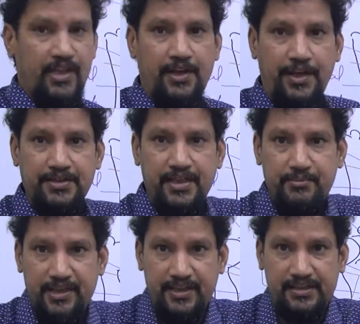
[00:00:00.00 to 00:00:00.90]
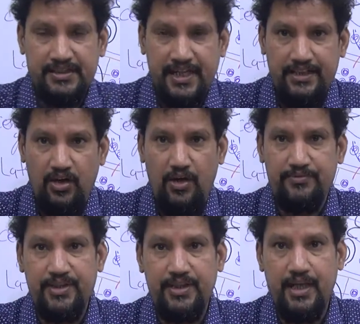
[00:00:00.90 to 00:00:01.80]
in the medial side
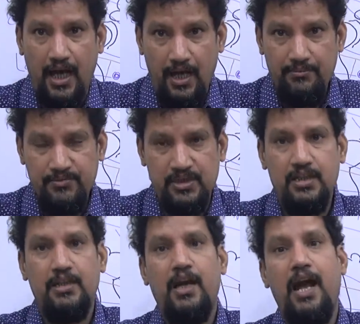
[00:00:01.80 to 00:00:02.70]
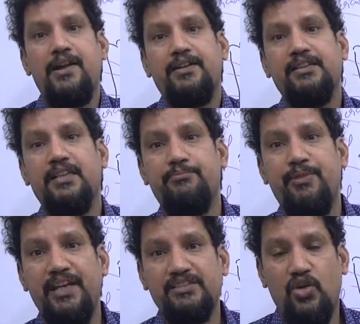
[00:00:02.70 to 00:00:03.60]
of the arm and in the
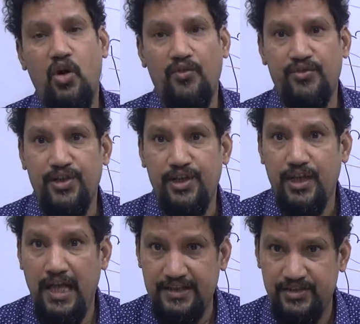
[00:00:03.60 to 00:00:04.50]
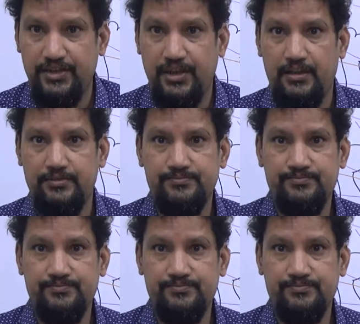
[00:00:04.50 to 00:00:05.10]
base of the axilla,